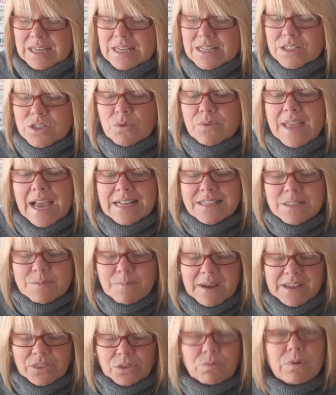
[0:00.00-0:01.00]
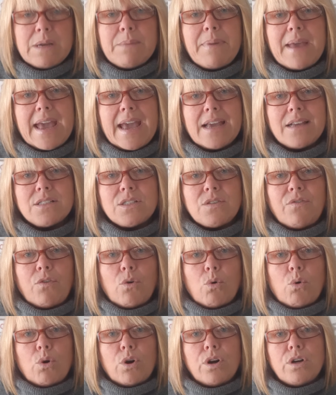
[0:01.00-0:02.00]
So that's my three bags
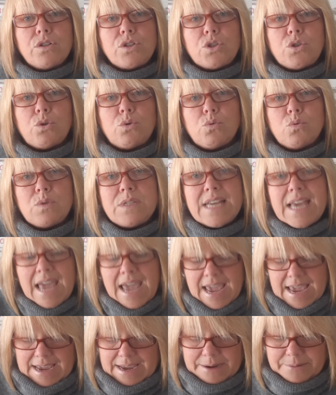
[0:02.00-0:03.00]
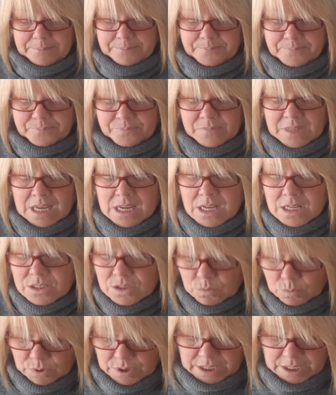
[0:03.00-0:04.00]
for today. So what